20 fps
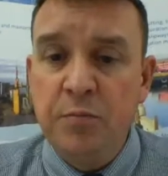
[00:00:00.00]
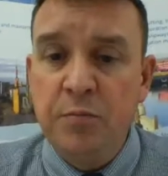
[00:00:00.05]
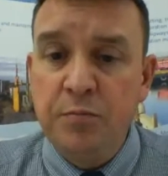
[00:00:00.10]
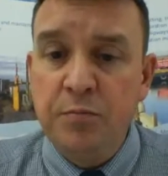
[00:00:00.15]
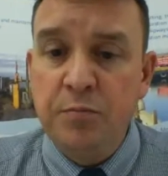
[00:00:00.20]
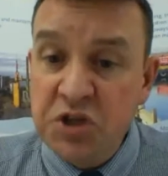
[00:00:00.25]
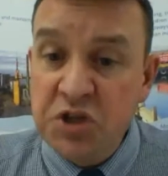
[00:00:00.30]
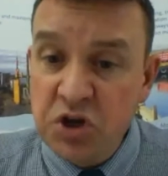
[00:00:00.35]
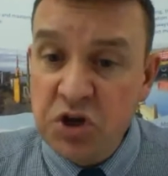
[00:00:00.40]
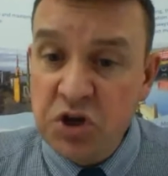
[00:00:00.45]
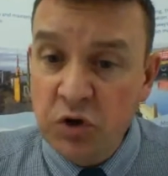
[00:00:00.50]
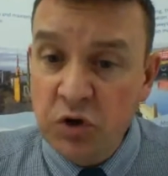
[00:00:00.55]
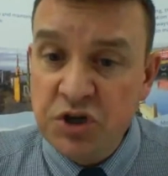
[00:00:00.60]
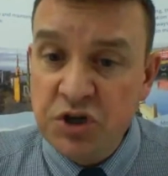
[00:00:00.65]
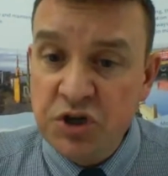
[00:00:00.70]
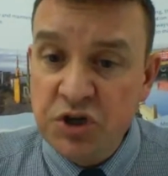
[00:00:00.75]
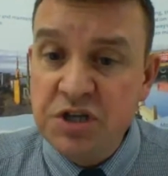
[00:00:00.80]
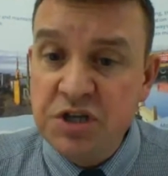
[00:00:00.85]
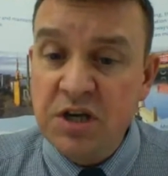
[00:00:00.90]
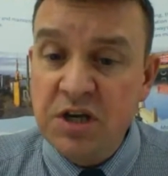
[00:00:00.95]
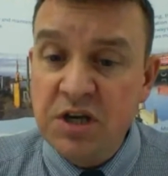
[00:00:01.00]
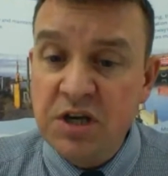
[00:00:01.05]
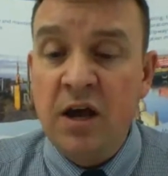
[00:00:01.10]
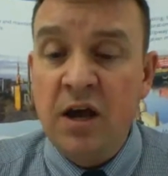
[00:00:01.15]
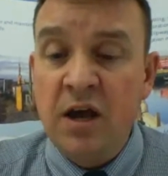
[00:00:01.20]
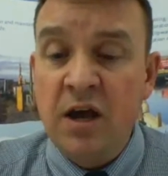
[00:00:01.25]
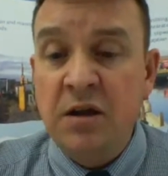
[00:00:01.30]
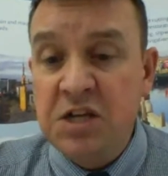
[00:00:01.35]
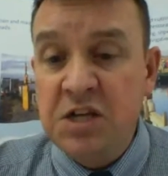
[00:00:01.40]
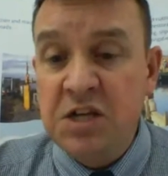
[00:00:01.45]
solutions
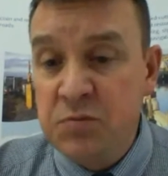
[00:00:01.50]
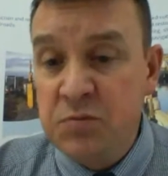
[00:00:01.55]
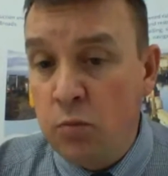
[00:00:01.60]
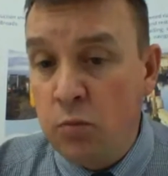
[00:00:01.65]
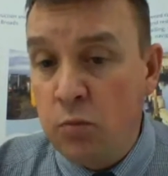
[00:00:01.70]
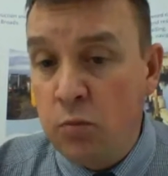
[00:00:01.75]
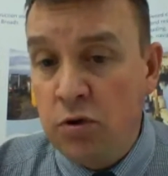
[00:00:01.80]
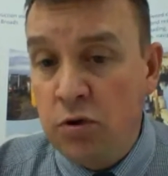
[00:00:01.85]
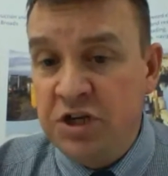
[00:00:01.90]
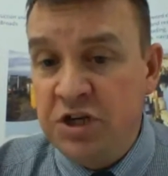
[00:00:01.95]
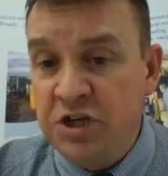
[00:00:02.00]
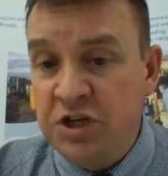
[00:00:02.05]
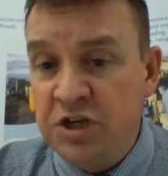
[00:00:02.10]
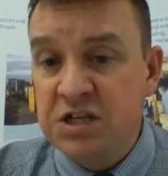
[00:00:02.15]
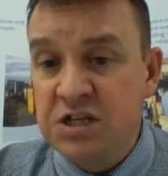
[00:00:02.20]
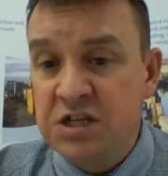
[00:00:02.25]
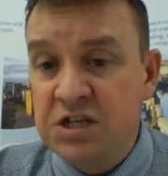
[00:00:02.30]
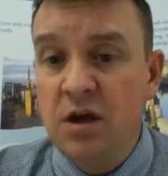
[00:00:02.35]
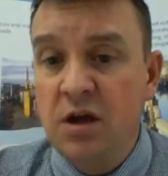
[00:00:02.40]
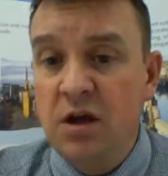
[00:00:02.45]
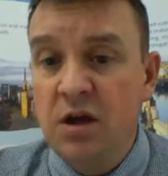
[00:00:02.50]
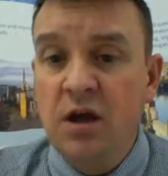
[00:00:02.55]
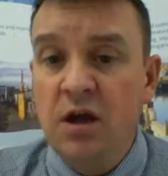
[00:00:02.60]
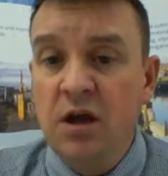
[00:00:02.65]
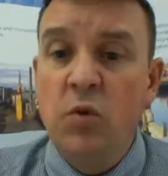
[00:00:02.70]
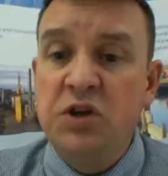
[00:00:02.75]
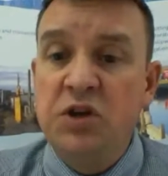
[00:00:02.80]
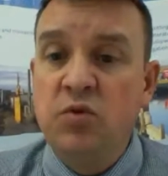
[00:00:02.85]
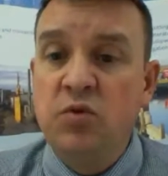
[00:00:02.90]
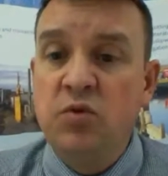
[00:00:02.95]
and small projects
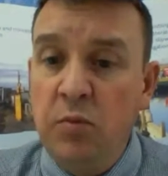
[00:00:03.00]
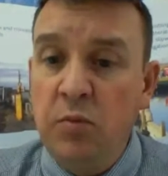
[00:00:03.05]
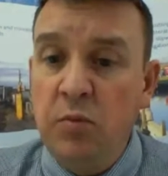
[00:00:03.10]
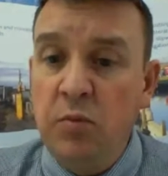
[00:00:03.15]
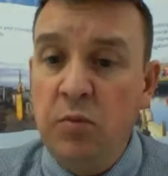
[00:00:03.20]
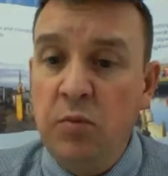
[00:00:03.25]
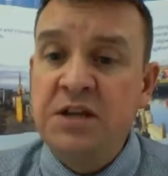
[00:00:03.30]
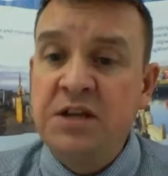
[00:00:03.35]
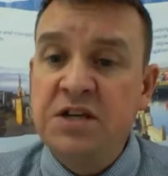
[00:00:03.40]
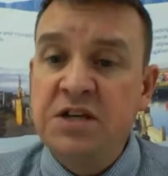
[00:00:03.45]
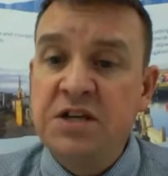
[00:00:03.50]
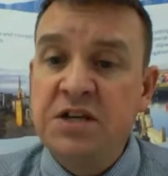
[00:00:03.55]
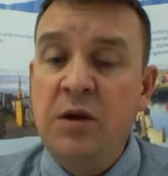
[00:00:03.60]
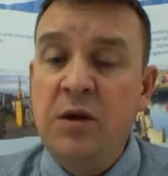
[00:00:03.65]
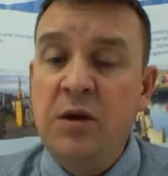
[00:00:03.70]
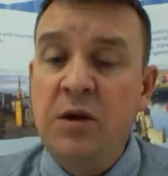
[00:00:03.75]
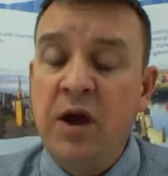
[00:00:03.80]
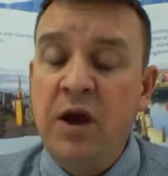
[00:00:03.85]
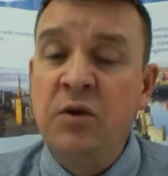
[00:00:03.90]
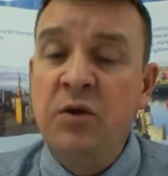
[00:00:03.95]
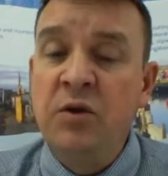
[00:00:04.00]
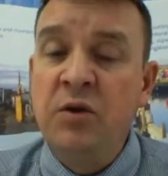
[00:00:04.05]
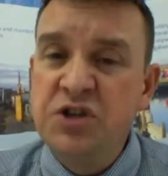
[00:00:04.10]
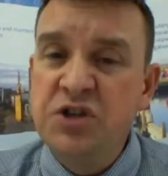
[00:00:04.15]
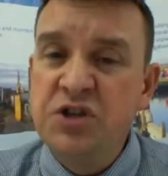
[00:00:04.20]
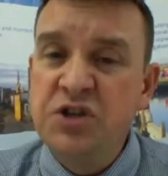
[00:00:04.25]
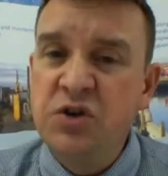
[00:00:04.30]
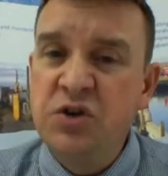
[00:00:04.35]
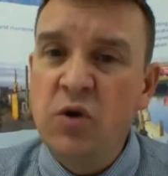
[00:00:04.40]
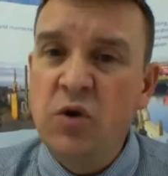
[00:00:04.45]
which will help landscape and
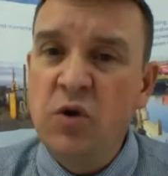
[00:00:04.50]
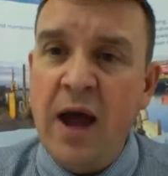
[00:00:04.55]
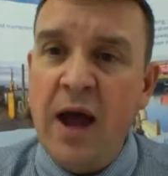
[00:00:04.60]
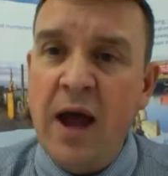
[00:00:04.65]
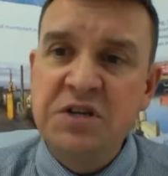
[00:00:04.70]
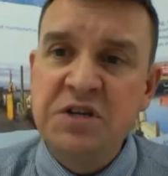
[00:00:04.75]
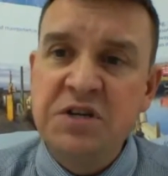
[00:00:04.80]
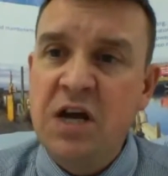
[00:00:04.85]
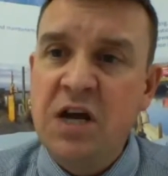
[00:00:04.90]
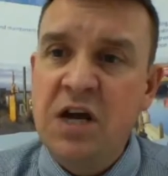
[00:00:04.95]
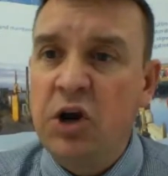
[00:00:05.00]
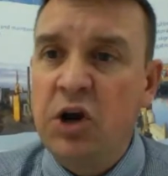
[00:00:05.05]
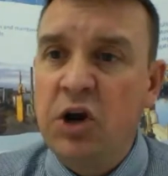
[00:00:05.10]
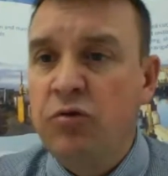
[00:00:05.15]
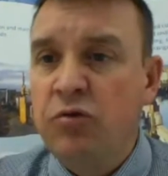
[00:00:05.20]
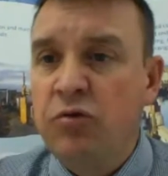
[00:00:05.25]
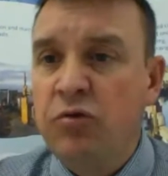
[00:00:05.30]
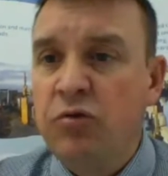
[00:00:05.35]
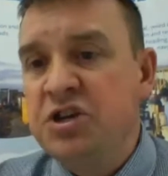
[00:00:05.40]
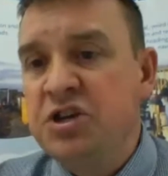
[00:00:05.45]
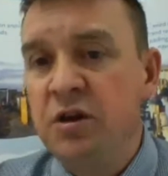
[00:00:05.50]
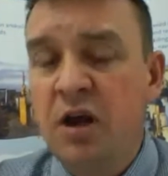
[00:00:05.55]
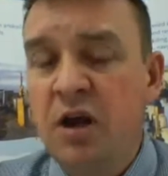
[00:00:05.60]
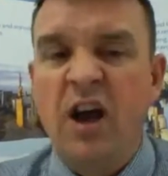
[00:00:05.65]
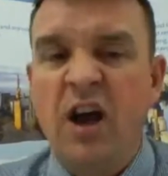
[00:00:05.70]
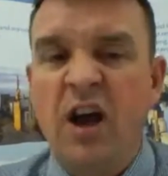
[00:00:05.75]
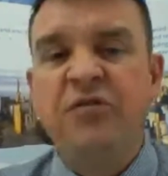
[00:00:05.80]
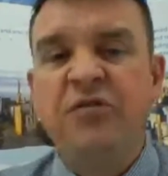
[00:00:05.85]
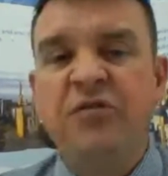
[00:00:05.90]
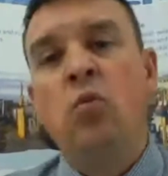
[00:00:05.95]
also habitat creation
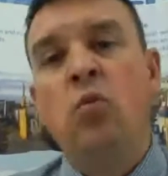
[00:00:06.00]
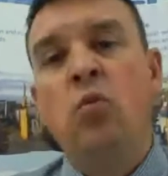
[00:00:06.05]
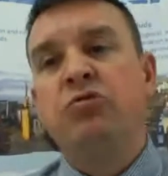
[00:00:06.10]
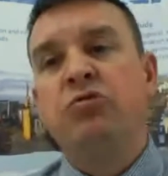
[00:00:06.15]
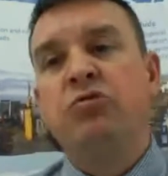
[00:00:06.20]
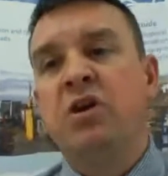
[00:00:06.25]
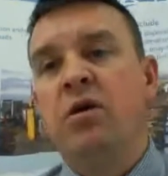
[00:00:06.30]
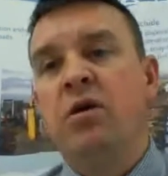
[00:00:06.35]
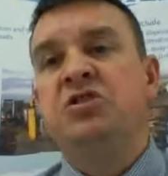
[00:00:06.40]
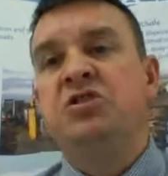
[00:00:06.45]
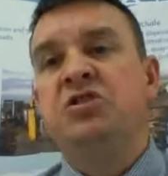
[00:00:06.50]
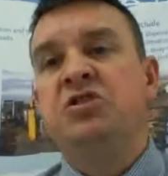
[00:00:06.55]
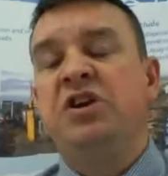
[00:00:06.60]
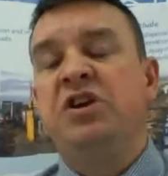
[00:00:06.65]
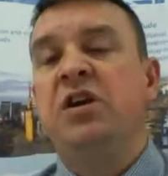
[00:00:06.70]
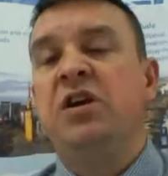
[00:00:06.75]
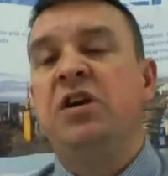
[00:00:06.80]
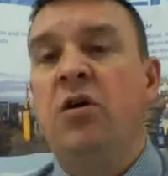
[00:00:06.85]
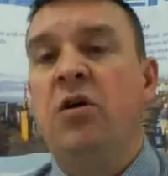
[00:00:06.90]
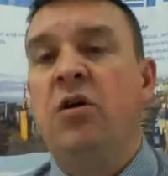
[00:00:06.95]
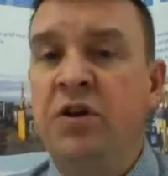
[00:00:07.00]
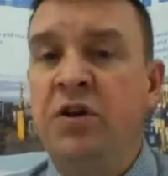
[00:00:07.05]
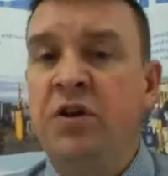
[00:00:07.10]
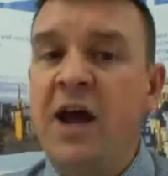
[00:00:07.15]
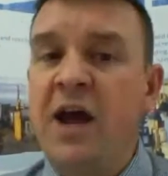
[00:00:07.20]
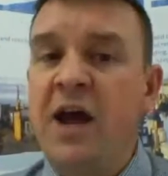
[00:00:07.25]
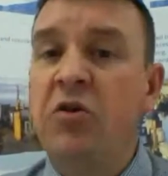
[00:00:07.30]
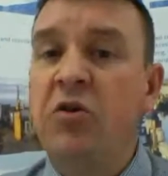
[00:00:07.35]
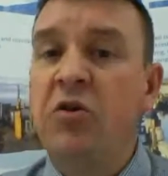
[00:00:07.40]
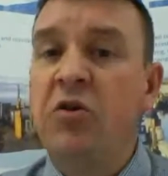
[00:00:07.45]
and the wider ecology
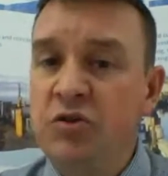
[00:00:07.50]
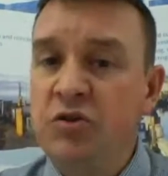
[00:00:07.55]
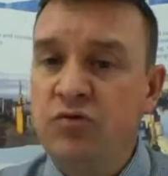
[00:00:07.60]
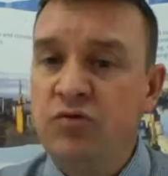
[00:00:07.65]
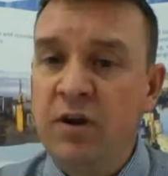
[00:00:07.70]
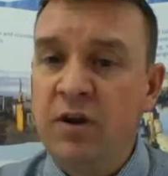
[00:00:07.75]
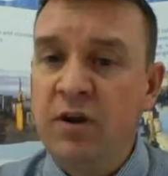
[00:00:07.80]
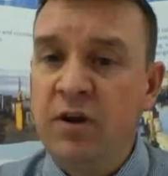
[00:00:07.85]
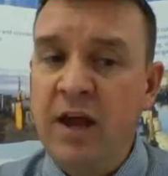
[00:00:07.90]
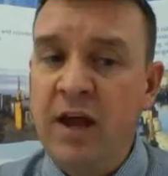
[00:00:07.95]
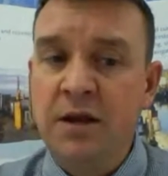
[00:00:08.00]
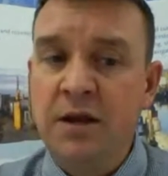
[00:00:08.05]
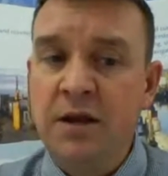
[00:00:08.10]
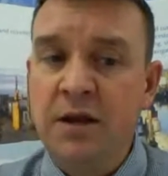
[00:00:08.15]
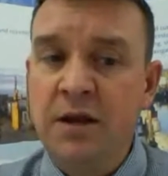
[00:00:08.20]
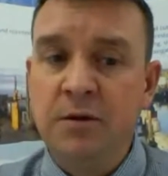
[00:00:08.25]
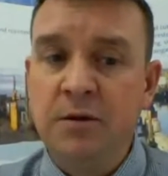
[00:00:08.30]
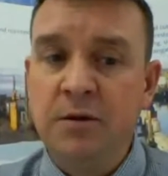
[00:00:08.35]
on agricultural land.